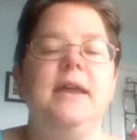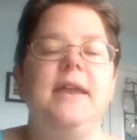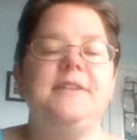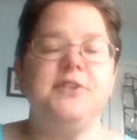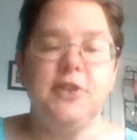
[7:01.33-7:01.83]

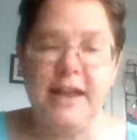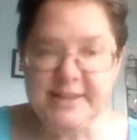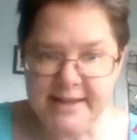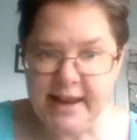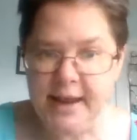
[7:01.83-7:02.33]
It's our
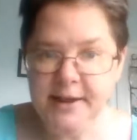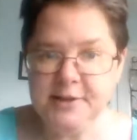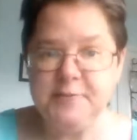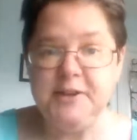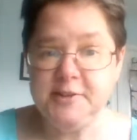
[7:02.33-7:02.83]
last day
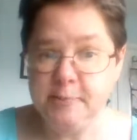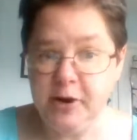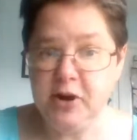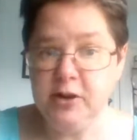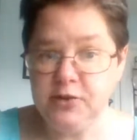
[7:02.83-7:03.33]
because we
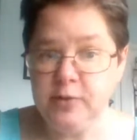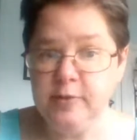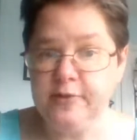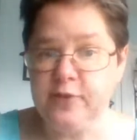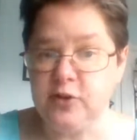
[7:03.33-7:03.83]
disembark on October
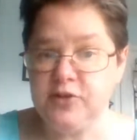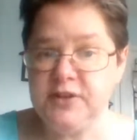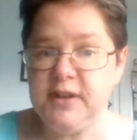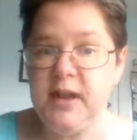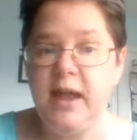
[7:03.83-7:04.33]
the
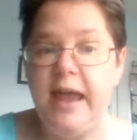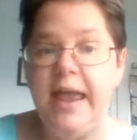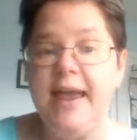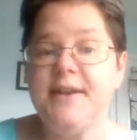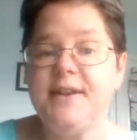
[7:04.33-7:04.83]
1st,
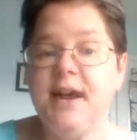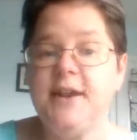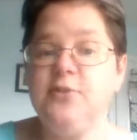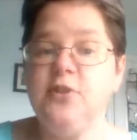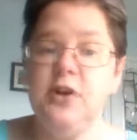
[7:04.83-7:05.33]
and I
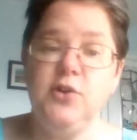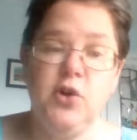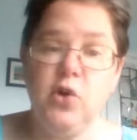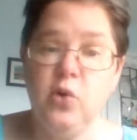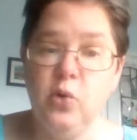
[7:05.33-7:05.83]
do not
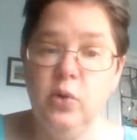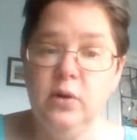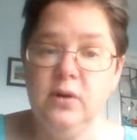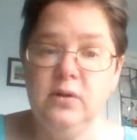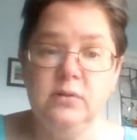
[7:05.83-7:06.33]
know.
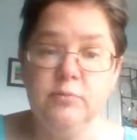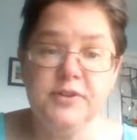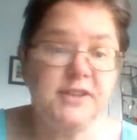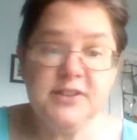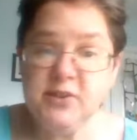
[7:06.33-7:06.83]

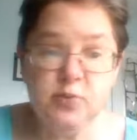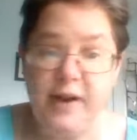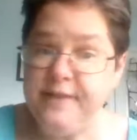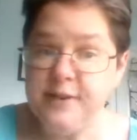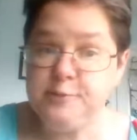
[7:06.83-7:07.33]
Princess's
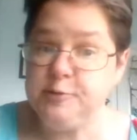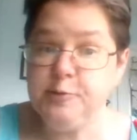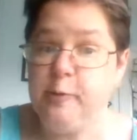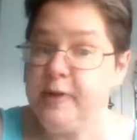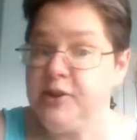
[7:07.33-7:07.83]
Wi-Fi is supposed
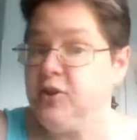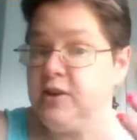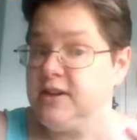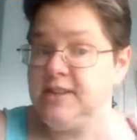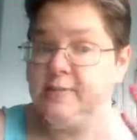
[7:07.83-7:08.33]
to be really
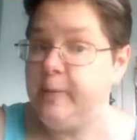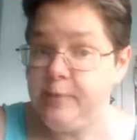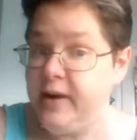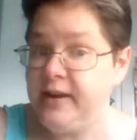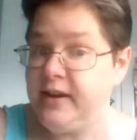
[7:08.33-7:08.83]
good because they've
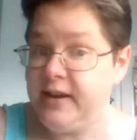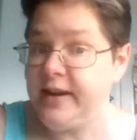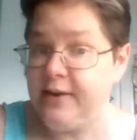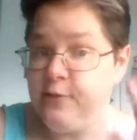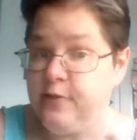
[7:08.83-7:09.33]
upgraded it
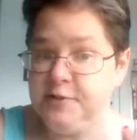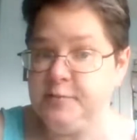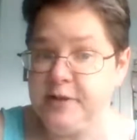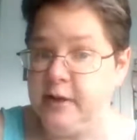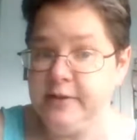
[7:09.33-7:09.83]
now for all this
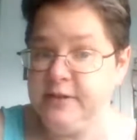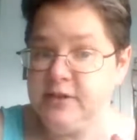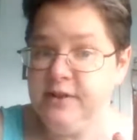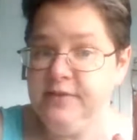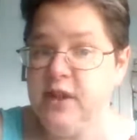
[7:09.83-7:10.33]
medallion
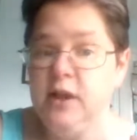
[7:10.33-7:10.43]
stuff.